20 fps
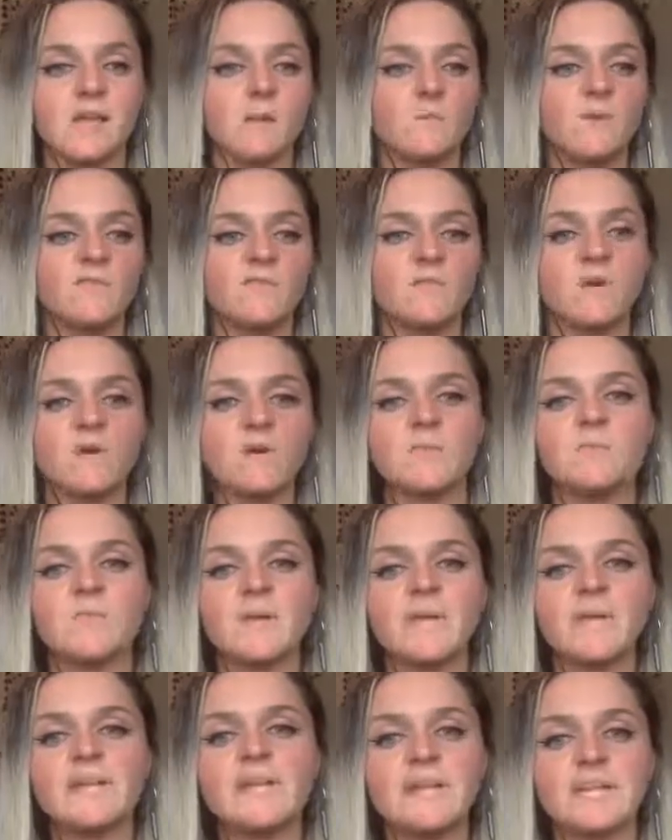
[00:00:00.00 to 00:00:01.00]
We've all
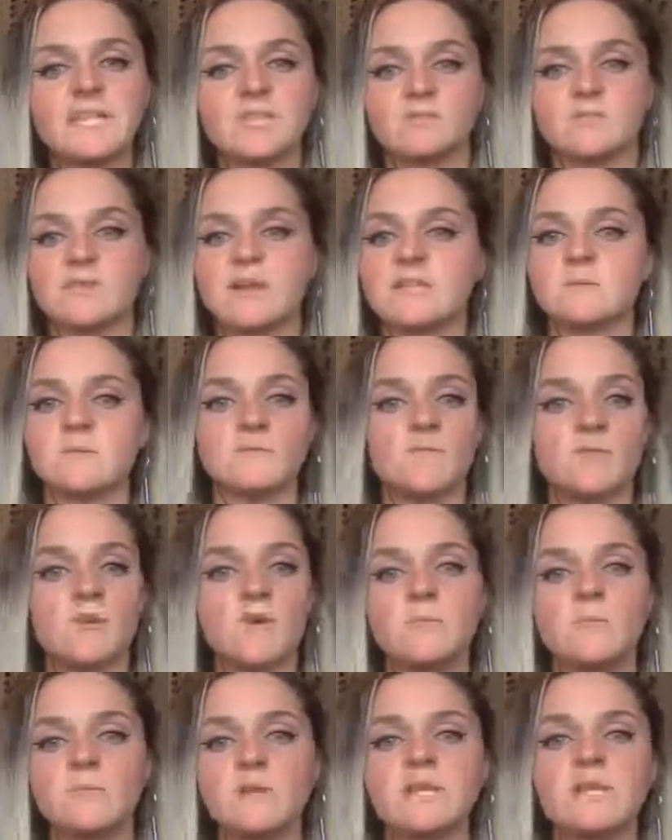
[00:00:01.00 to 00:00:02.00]
been each race, we've
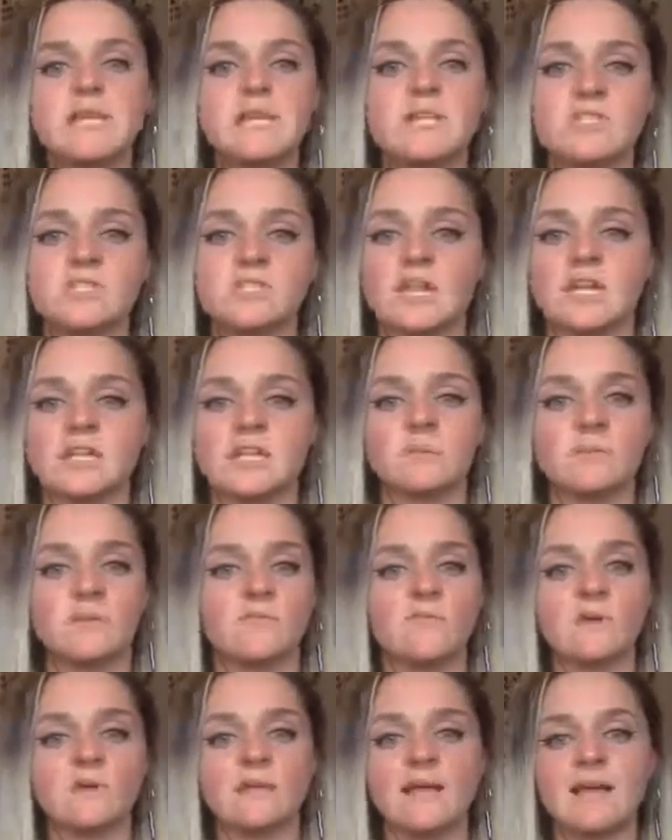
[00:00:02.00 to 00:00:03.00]
all been each gender,
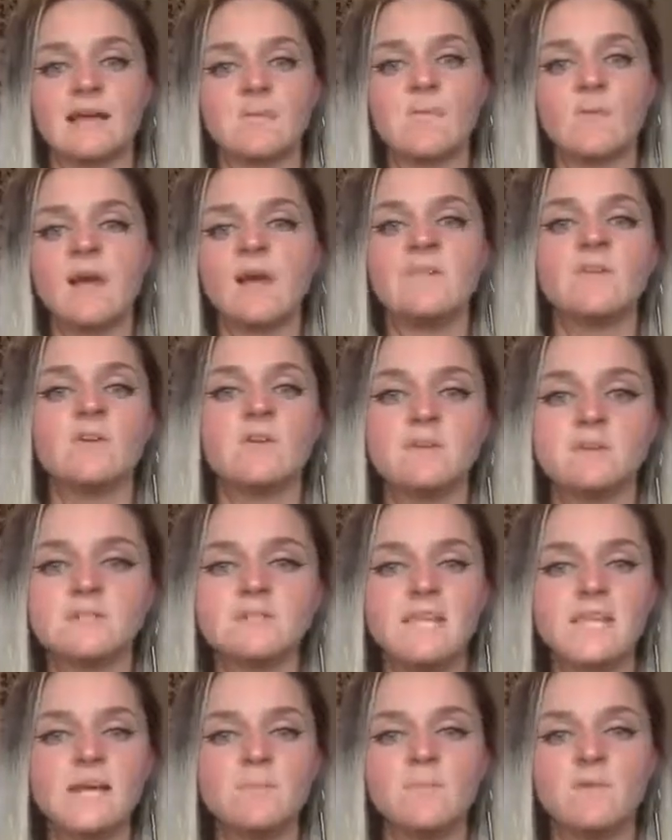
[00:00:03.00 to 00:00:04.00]
we've all, like, whatever could
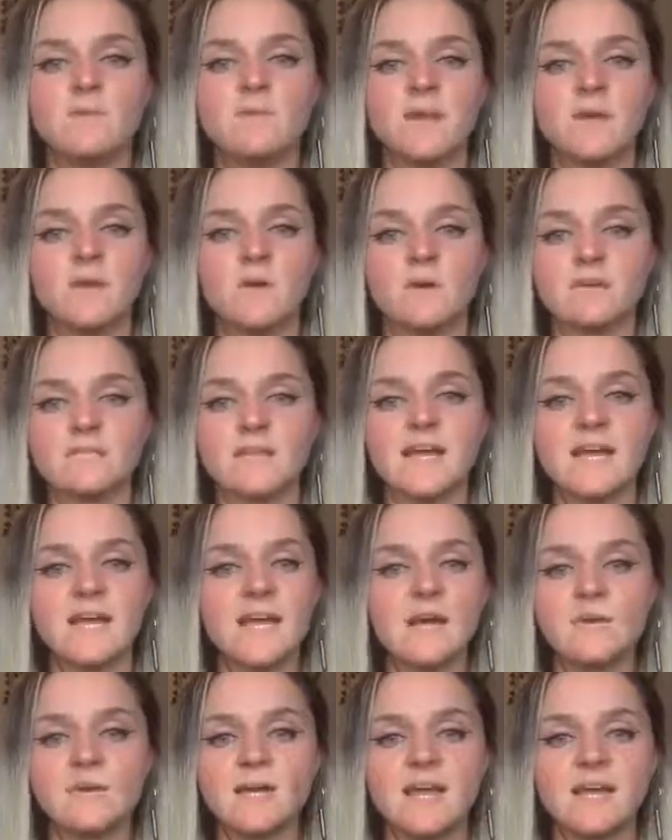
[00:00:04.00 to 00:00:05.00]
separate us,
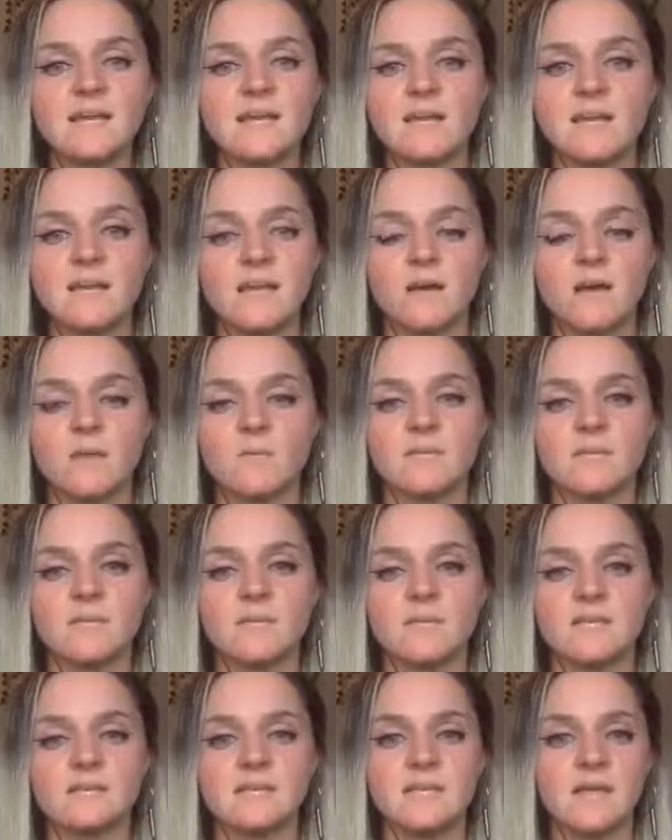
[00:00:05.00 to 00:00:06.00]
how can it now?
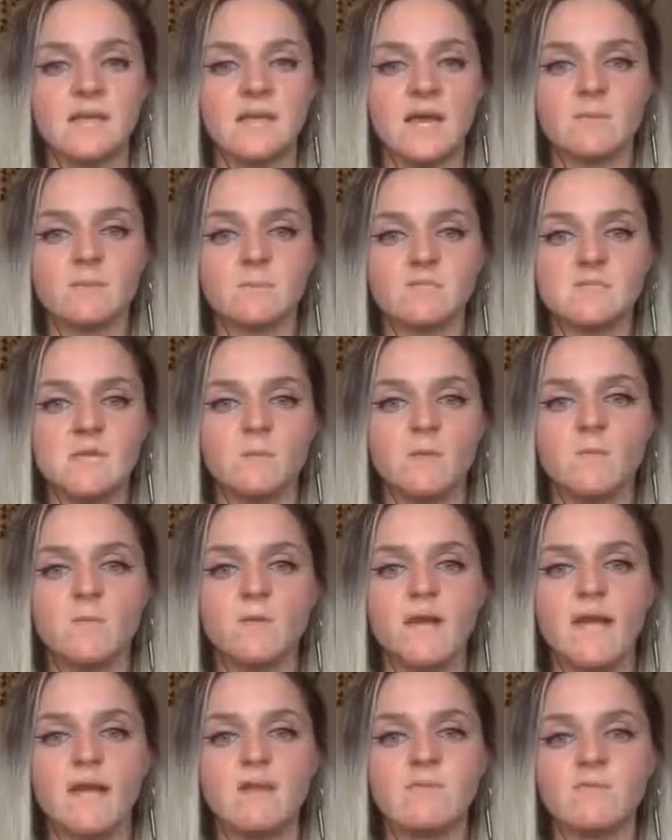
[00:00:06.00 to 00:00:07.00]
Because I'm so
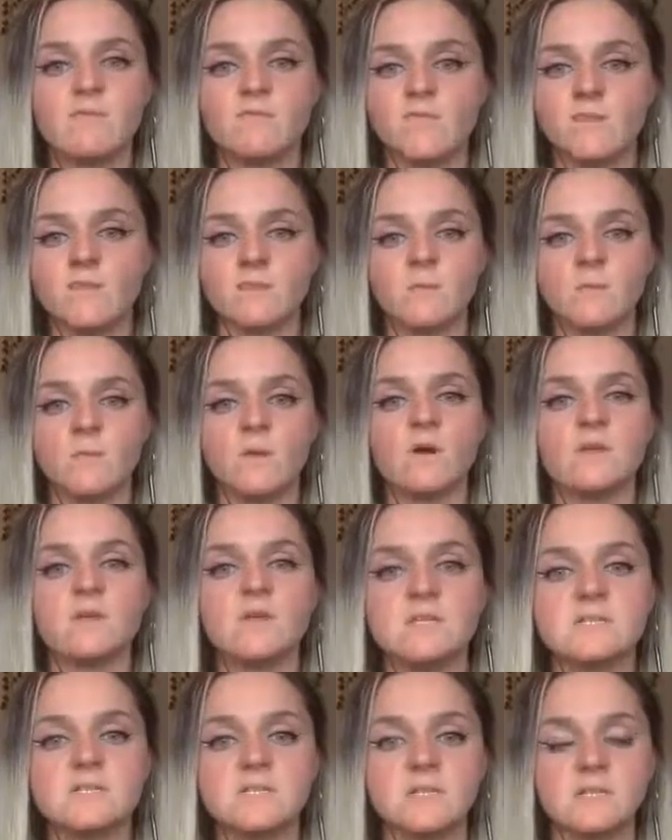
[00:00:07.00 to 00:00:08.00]
aware of the
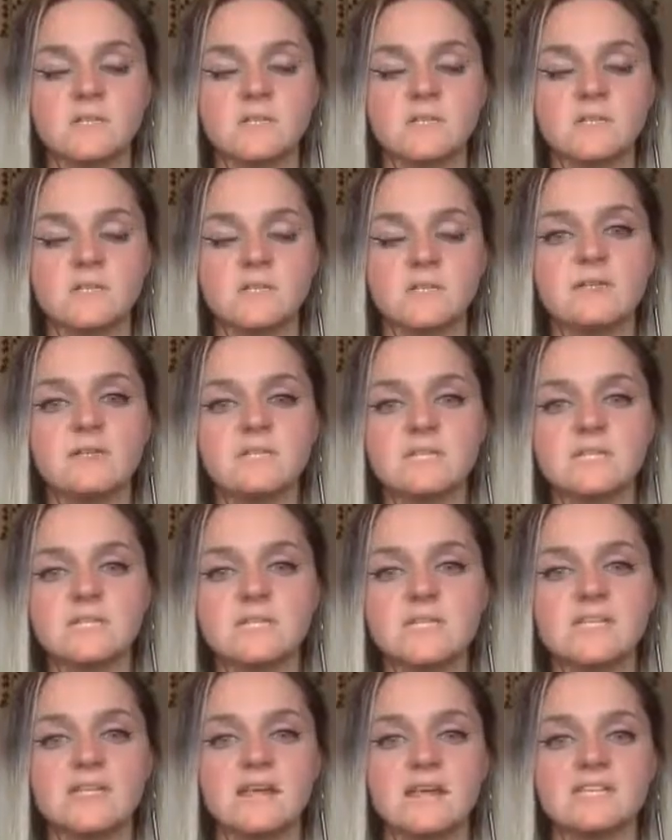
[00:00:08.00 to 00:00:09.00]
oneness and the unity
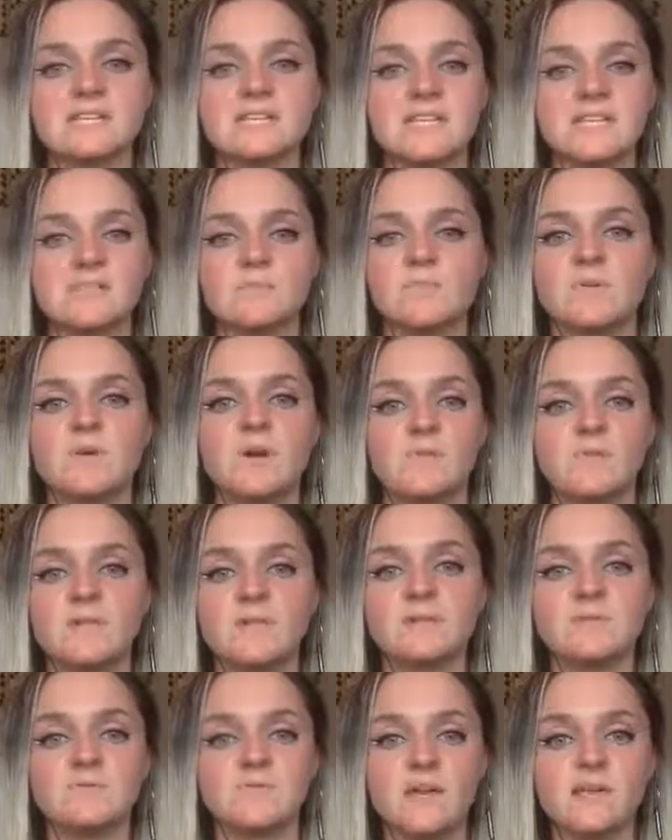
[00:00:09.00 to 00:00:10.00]
that exists beyond
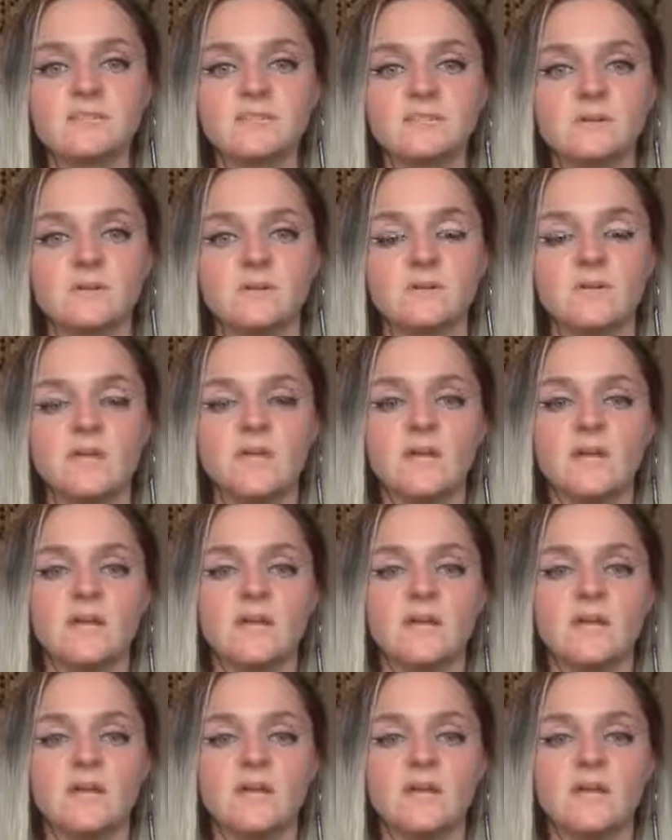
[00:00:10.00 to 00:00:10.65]
this vessel.